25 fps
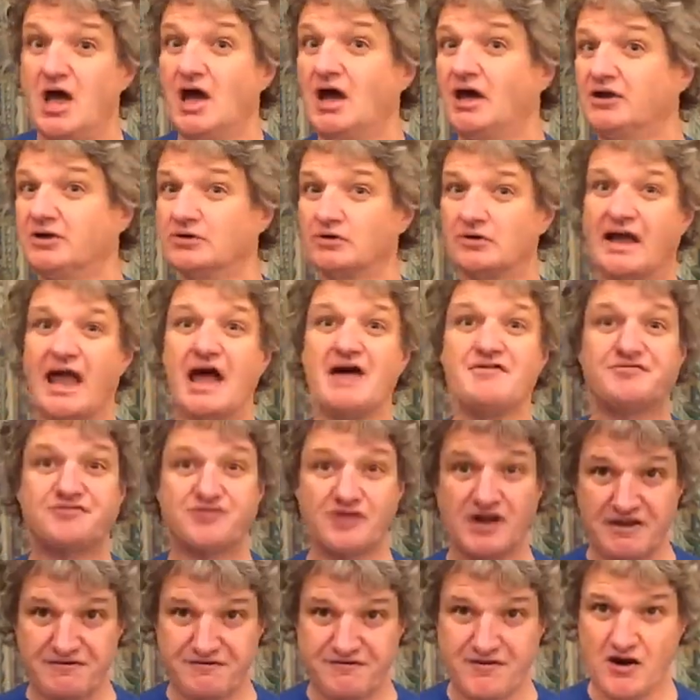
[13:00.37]
You'll get
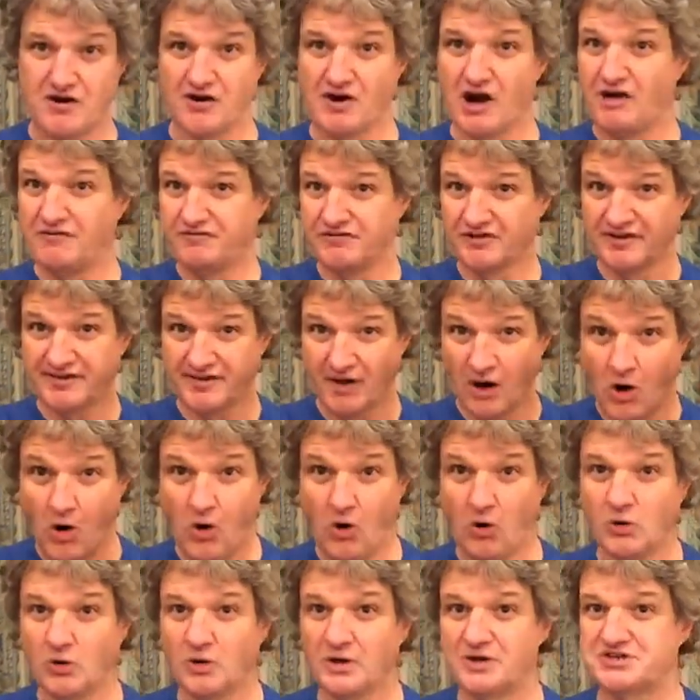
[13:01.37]
free phone offers
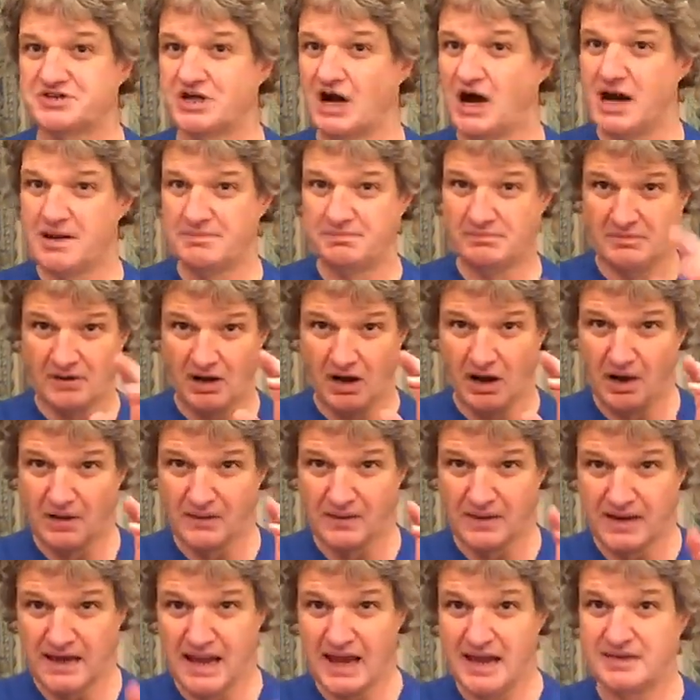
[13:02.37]
all the time on
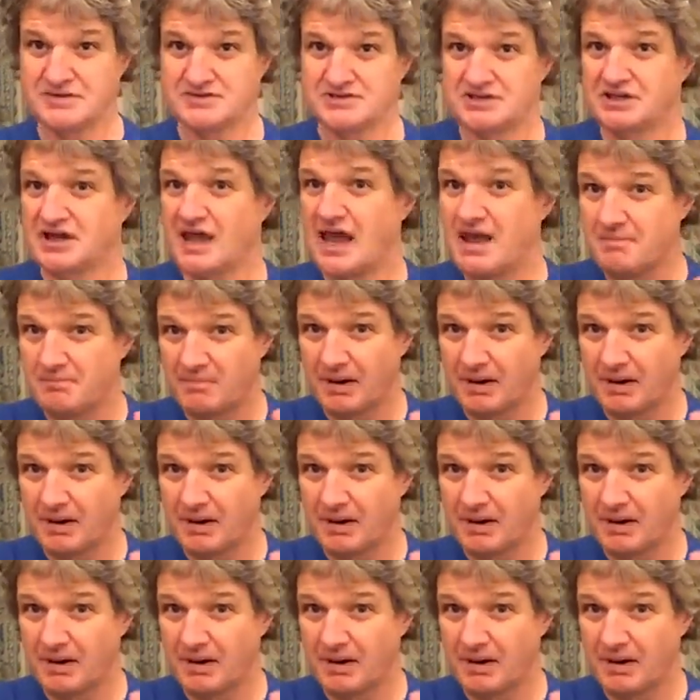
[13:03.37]
the internet,